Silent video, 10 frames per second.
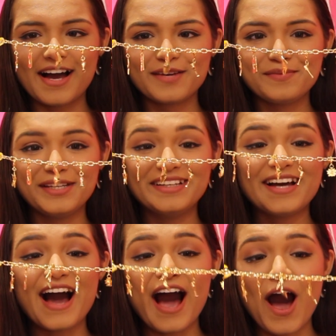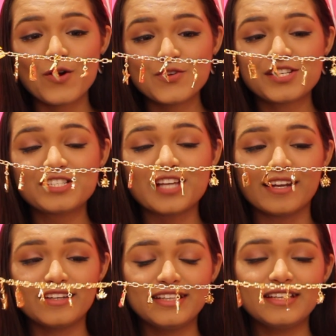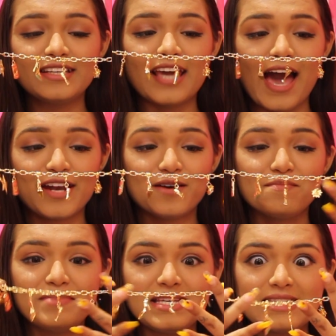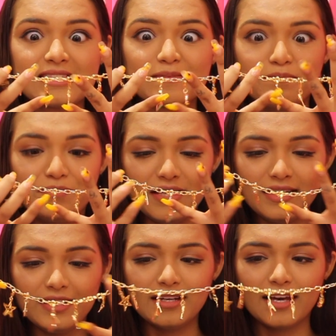I mean, how stunning can a piece be?